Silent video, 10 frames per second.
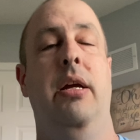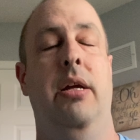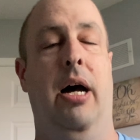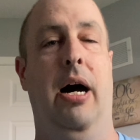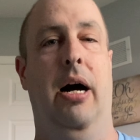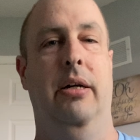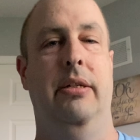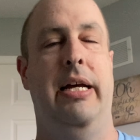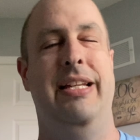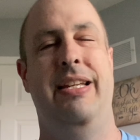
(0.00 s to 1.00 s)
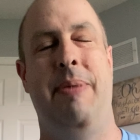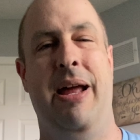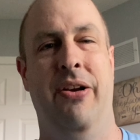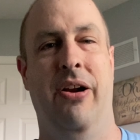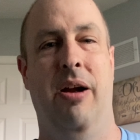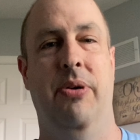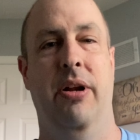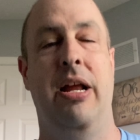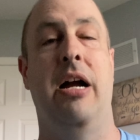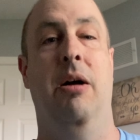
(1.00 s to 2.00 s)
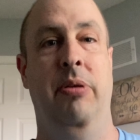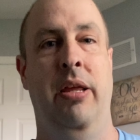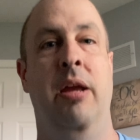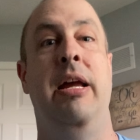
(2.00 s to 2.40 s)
I say battery operated, not completely.